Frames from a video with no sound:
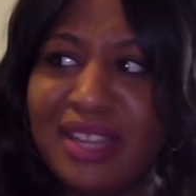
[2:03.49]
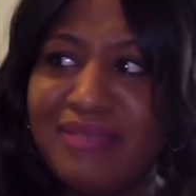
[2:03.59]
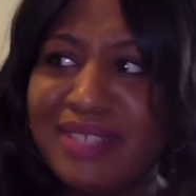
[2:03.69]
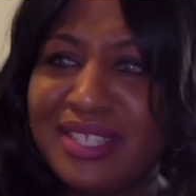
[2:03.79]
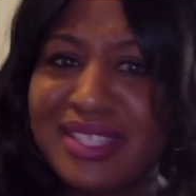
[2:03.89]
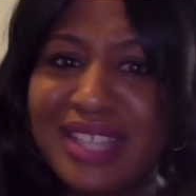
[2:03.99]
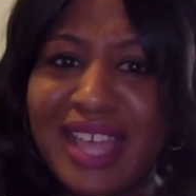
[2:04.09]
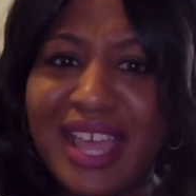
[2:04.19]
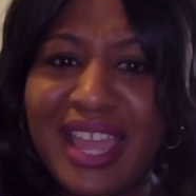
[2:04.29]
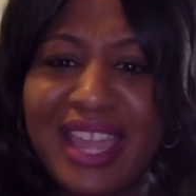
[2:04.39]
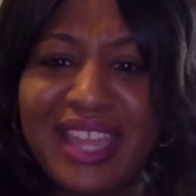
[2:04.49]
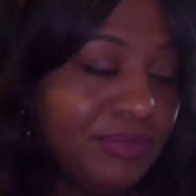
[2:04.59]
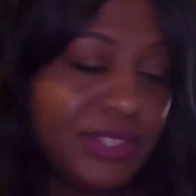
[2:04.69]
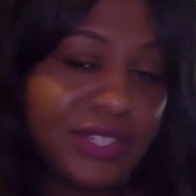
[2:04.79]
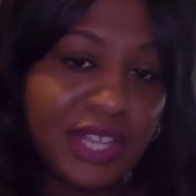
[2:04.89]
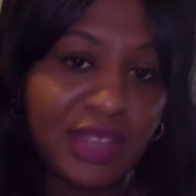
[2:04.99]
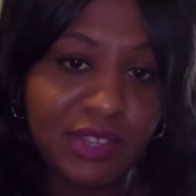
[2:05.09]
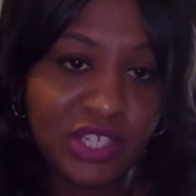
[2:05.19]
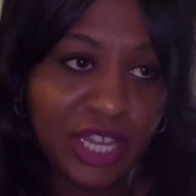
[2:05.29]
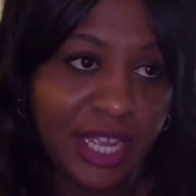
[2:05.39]
I'm just like,
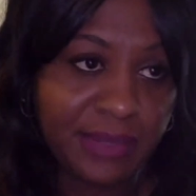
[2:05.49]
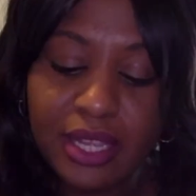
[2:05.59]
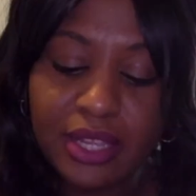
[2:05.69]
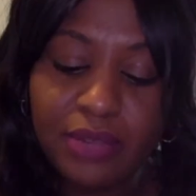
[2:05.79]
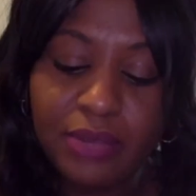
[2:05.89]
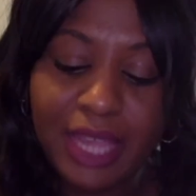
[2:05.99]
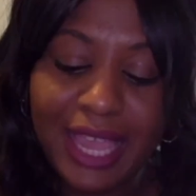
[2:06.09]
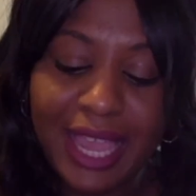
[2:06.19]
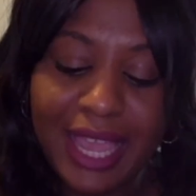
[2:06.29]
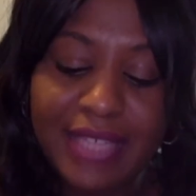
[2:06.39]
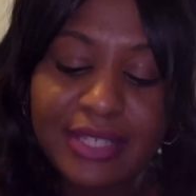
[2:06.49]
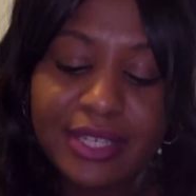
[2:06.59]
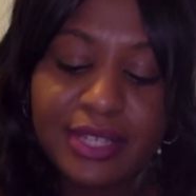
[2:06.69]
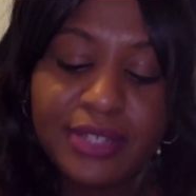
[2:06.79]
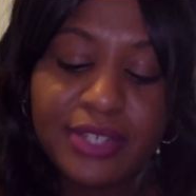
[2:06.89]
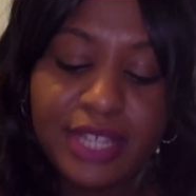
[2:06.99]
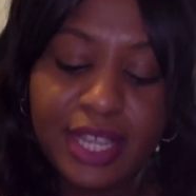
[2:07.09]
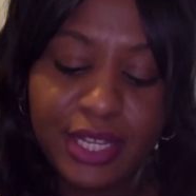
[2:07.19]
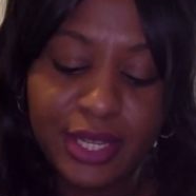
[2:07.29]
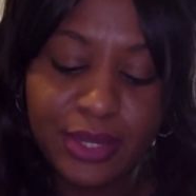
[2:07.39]
Stevie J, you can't
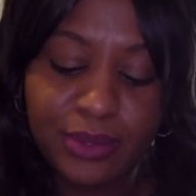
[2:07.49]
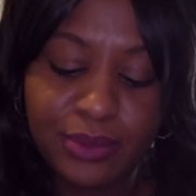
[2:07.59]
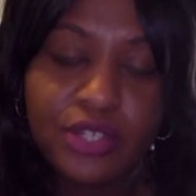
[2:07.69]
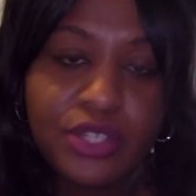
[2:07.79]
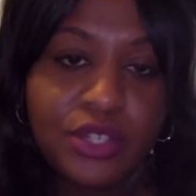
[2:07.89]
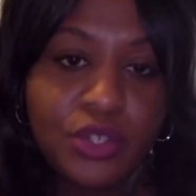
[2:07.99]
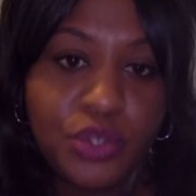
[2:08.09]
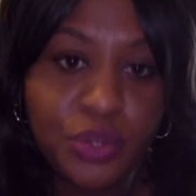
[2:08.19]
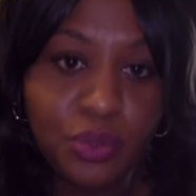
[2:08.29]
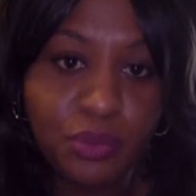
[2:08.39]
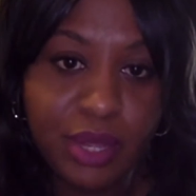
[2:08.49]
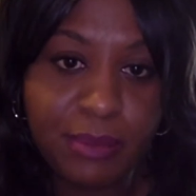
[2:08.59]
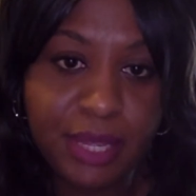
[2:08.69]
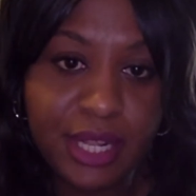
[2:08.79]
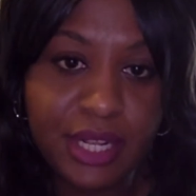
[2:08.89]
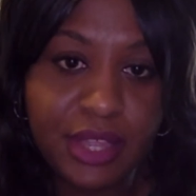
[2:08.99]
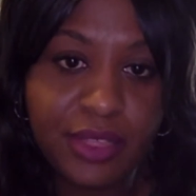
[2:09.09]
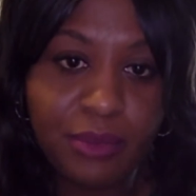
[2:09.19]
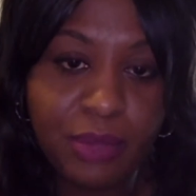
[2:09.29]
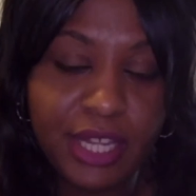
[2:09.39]
continue to do women
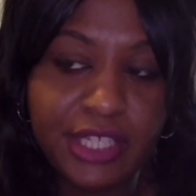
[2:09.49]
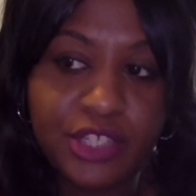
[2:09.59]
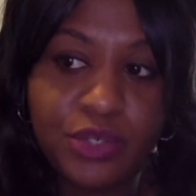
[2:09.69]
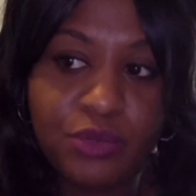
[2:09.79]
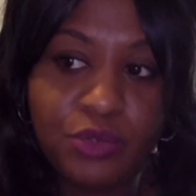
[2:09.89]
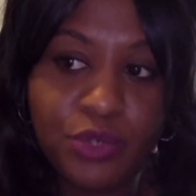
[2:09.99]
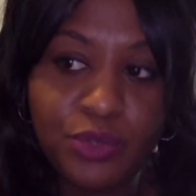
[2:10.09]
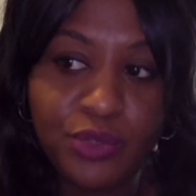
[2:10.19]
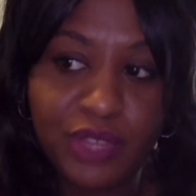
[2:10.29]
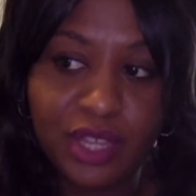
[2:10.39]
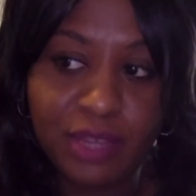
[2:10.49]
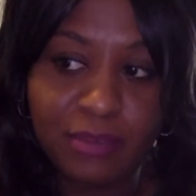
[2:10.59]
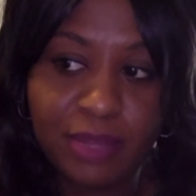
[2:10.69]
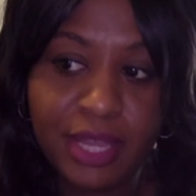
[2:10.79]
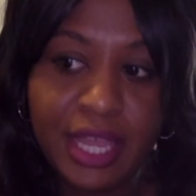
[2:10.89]
the way that you do them